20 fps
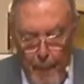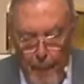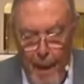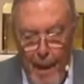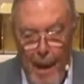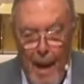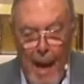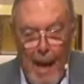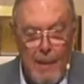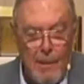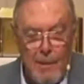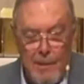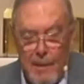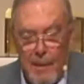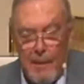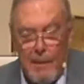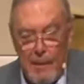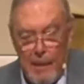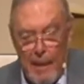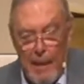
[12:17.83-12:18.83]

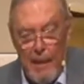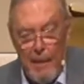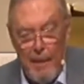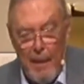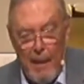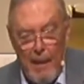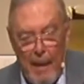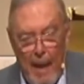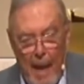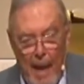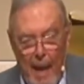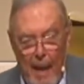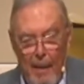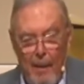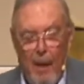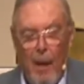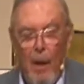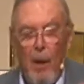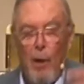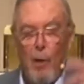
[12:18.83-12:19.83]
Constantine then
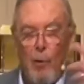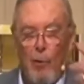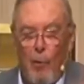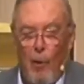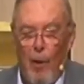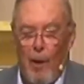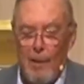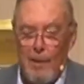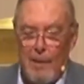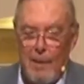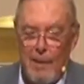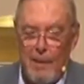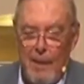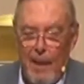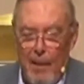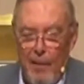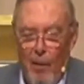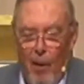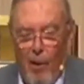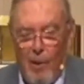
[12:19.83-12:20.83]
had crosses
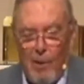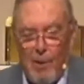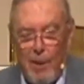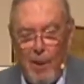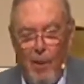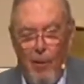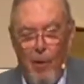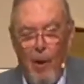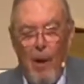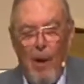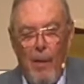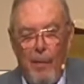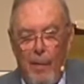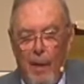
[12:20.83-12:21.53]
and also